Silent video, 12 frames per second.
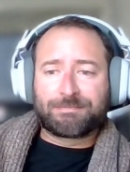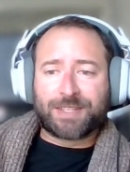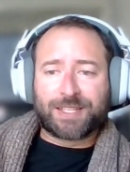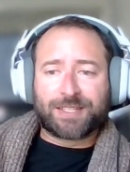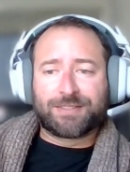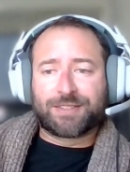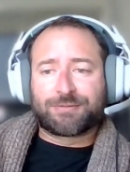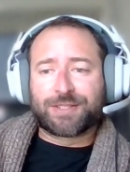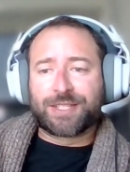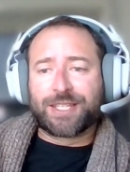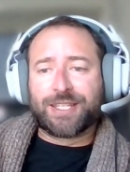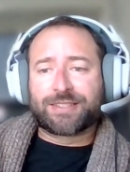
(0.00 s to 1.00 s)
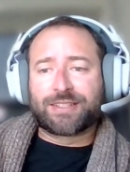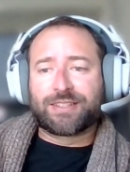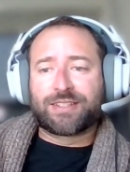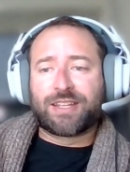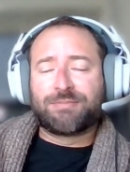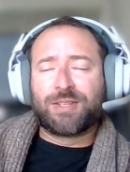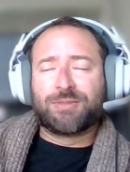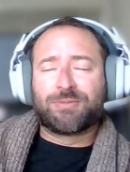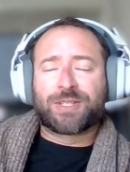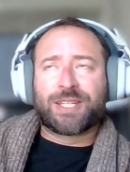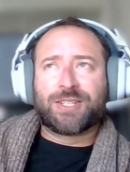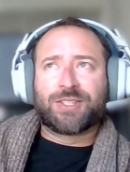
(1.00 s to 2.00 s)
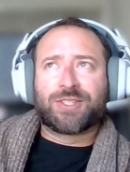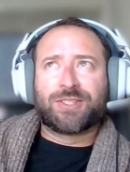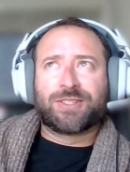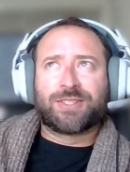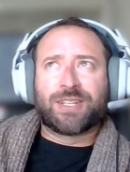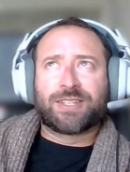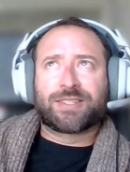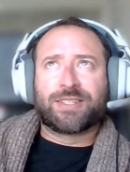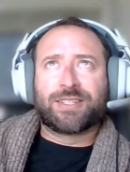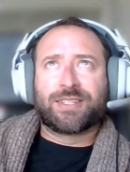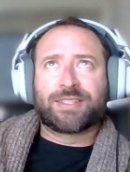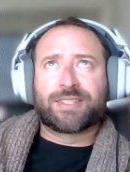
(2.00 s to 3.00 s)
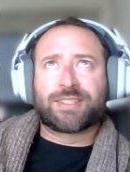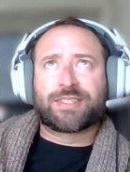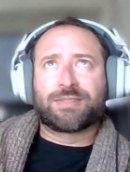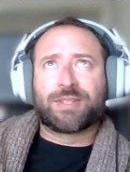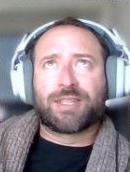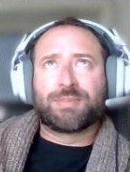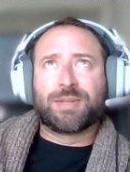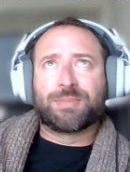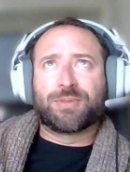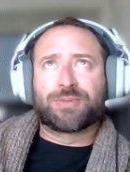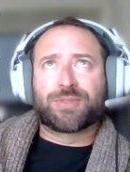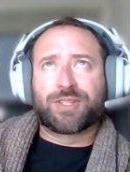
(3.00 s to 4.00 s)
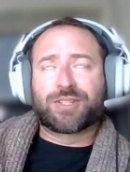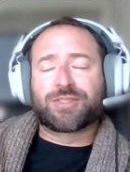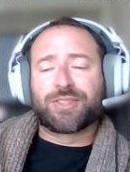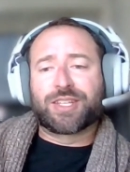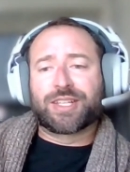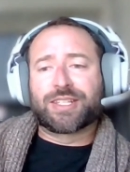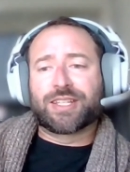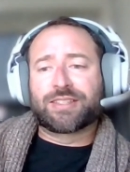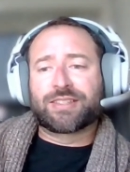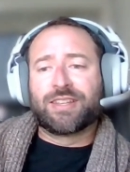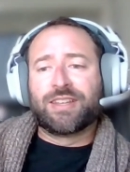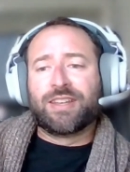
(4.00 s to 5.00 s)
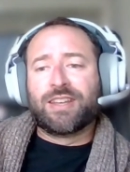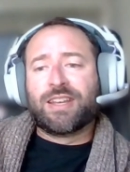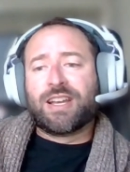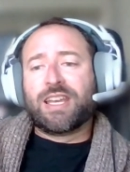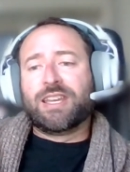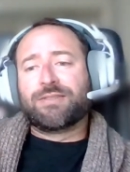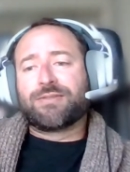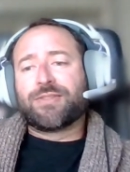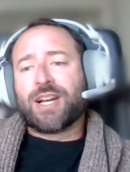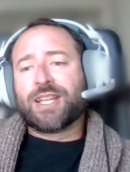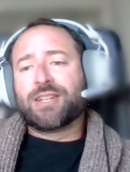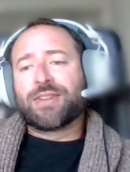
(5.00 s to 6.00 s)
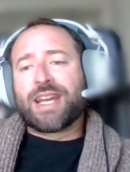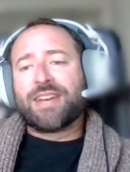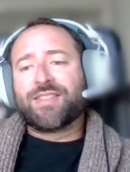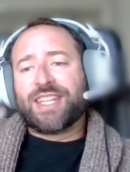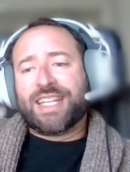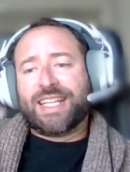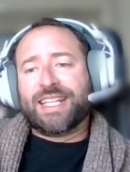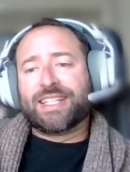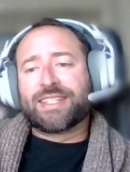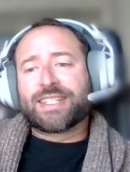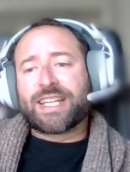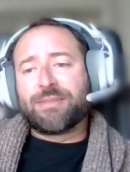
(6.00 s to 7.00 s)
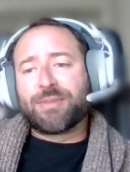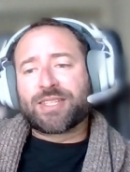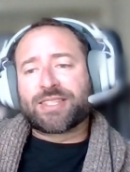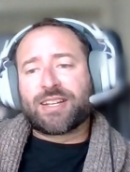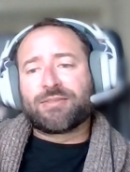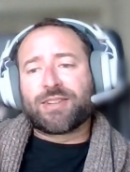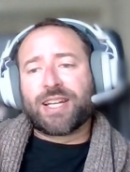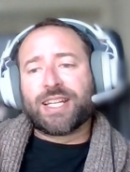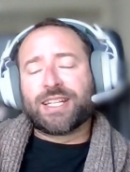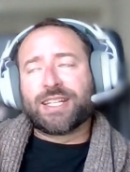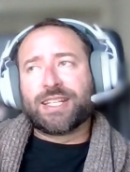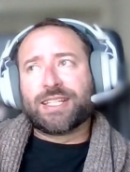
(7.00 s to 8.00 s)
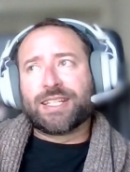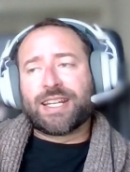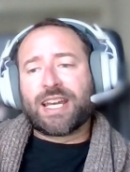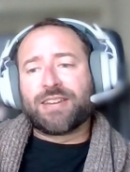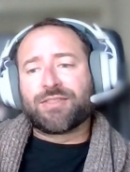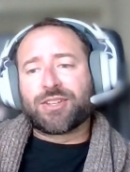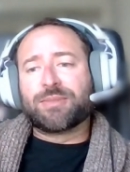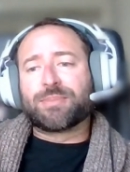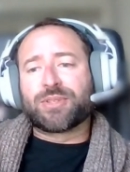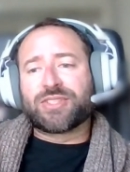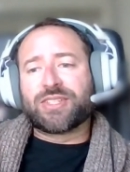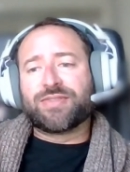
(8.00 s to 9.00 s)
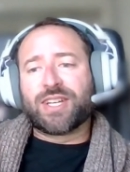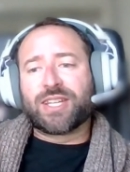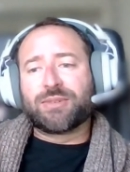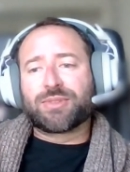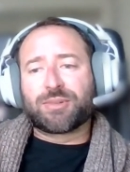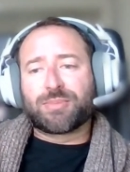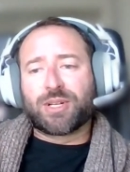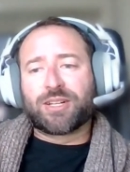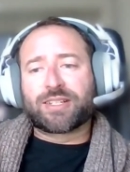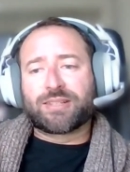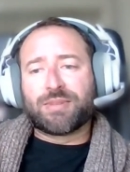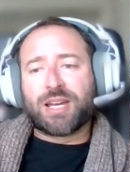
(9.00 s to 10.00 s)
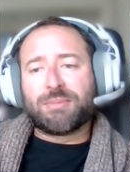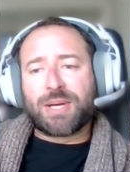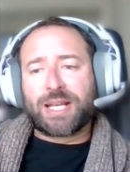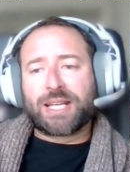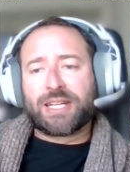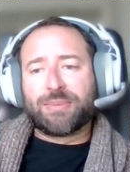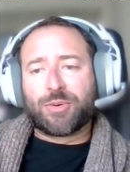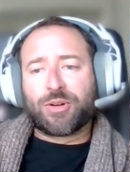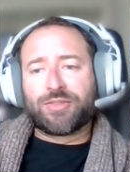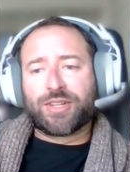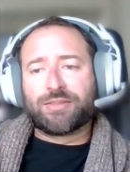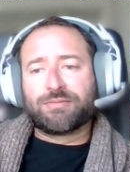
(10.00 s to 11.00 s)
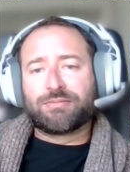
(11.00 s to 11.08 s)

Like, there really isn't. I mean, retention doesn't exist in the way that people traditionally think it does. If I don't have a need, the timing's not right, and I didn't have a good perceived value with your product, I'm not buying any more of it.